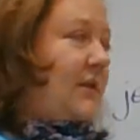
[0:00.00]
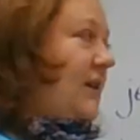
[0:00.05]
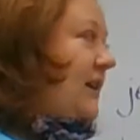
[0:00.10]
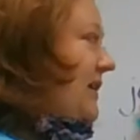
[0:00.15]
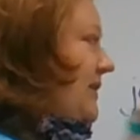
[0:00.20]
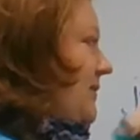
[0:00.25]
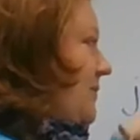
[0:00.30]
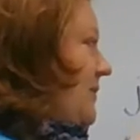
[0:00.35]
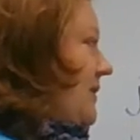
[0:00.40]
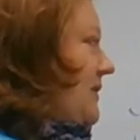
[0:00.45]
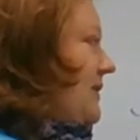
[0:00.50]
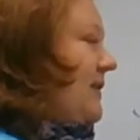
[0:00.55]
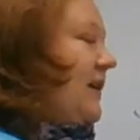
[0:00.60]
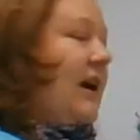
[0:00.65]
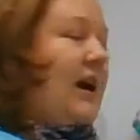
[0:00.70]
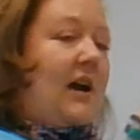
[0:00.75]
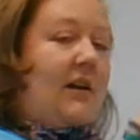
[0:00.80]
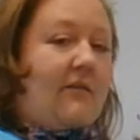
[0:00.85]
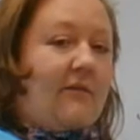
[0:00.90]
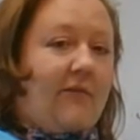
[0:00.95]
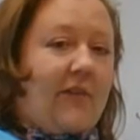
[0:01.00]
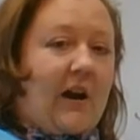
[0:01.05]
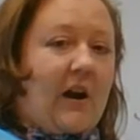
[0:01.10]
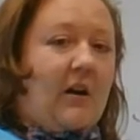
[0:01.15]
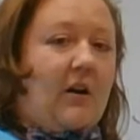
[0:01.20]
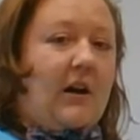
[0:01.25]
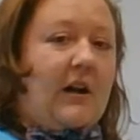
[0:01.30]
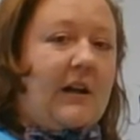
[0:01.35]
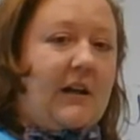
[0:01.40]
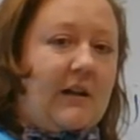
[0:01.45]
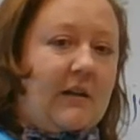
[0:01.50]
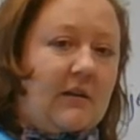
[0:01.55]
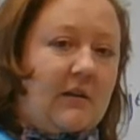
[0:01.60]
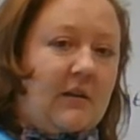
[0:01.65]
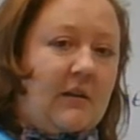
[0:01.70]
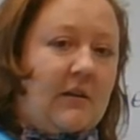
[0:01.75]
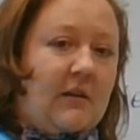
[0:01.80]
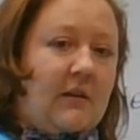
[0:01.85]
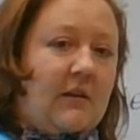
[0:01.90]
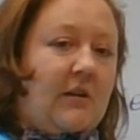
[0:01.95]
These ones can vary.
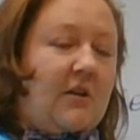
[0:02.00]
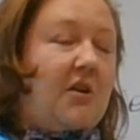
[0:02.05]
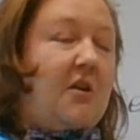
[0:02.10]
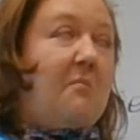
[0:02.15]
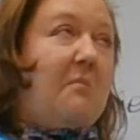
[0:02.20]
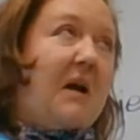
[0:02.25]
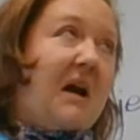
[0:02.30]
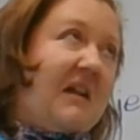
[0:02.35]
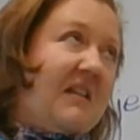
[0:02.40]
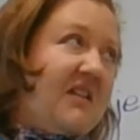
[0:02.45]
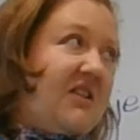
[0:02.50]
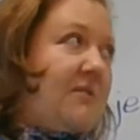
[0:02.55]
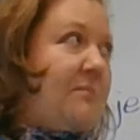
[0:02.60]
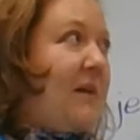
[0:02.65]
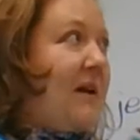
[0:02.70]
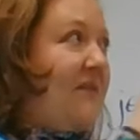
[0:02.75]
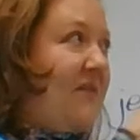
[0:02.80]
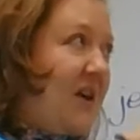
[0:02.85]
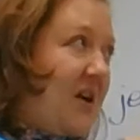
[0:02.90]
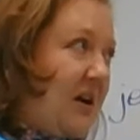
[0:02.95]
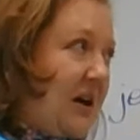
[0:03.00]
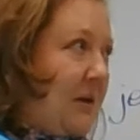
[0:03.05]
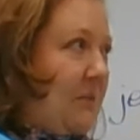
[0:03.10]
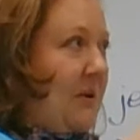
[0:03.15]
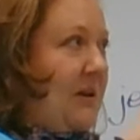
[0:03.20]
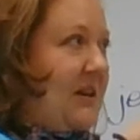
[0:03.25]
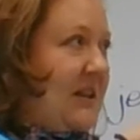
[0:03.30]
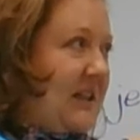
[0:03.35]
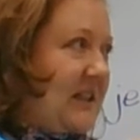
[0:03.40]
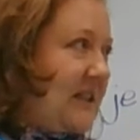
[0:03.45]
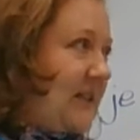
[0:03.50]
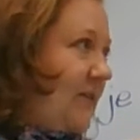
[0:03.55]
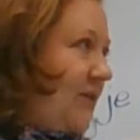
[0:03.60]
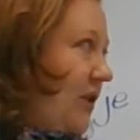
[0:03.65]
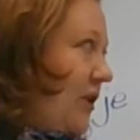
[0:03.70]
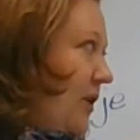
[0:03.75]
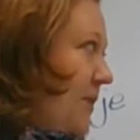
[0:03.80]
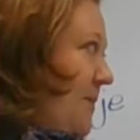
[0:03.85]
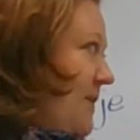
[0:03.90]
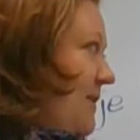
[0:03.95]
Your mileage may vary with these
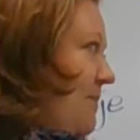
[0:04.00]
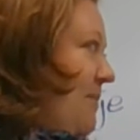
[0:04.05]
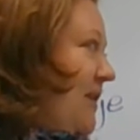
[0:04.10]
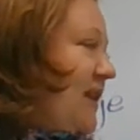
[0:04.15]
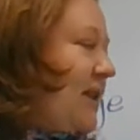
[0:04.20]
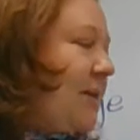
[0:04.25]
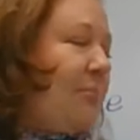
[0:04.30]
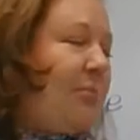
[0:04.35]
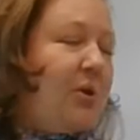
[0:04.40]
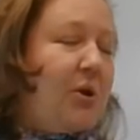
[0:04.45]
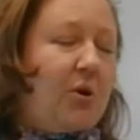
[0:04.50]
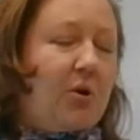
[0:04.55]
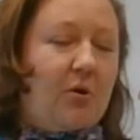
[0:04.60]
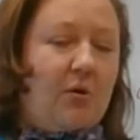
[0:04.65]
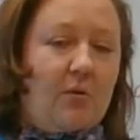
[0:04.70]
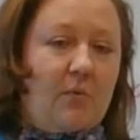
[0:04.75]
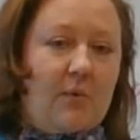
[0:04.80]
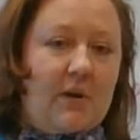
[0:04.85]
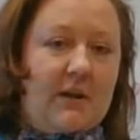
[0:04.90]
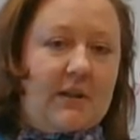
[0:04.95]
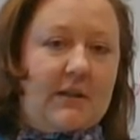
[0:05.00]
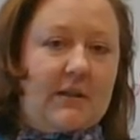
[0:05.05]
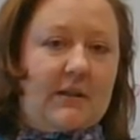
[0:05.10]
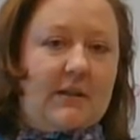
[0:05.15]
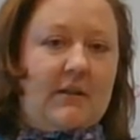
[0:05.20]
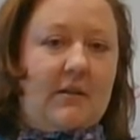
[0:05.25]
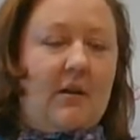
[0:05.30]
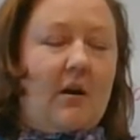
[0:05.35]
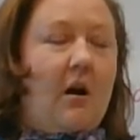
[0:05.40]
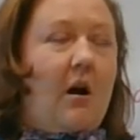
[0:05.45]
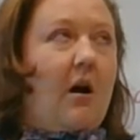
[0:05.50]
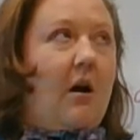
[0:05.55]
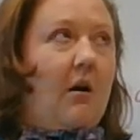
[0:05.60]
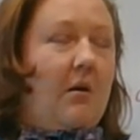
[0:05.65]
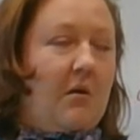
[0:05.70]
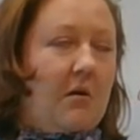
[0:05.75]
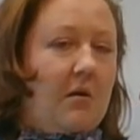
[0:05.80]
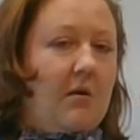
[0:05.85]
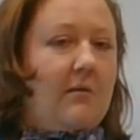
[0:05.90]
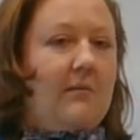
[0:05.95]
verbs, but the plural ones
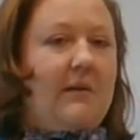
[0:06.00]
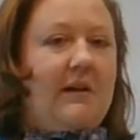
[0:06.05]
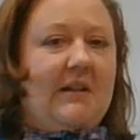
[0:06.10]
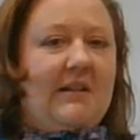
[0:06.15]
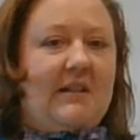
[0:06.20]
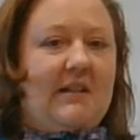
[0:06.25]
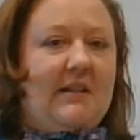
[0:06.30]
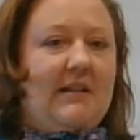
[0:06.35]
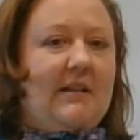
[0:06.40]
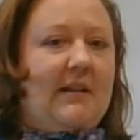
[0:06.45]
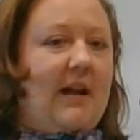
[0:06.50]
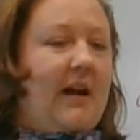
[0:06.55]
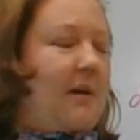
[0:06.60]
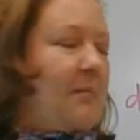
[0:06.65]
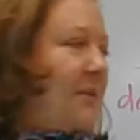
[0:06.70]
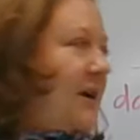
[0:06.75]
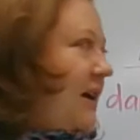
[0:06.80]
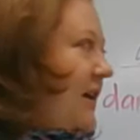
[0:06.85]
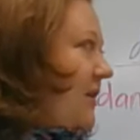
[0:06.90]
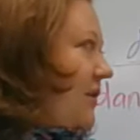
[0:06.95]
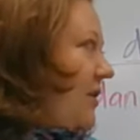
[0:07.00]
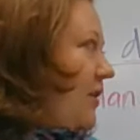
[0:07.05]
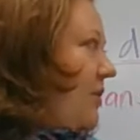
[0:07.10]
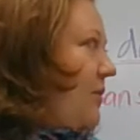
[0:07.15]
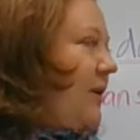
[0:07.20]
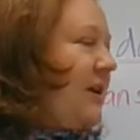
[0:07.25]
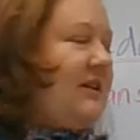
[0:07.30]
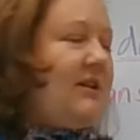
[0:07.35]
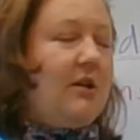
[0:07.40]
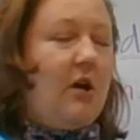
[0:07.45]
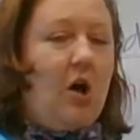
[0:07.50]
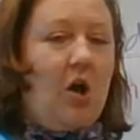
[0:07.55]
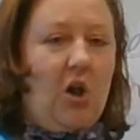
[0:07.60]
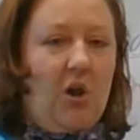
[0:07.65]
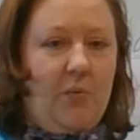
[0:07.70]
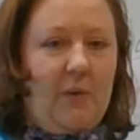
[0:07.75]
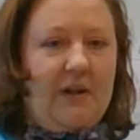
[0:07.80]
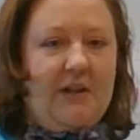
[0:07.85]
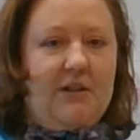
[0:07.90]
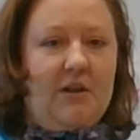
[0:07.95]
are always the same. Nous, it's
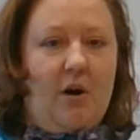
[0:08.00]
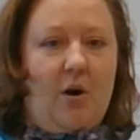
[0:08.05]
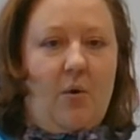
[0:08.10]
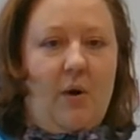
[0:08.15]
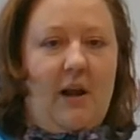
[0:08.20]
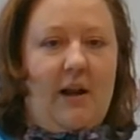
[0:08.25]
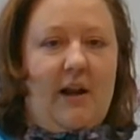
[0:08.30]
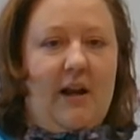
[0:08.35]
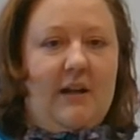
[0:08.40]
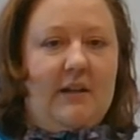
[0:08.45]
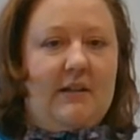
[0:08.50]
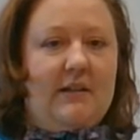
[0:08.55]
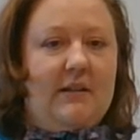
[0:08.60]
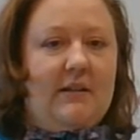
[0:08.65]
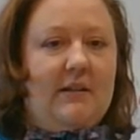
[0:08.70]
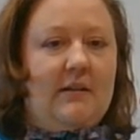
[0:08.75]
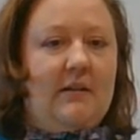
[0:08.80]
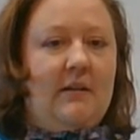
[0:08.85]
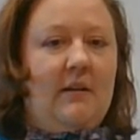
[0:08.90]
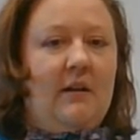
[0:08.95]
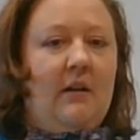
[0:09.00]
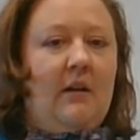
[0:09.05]
always ons.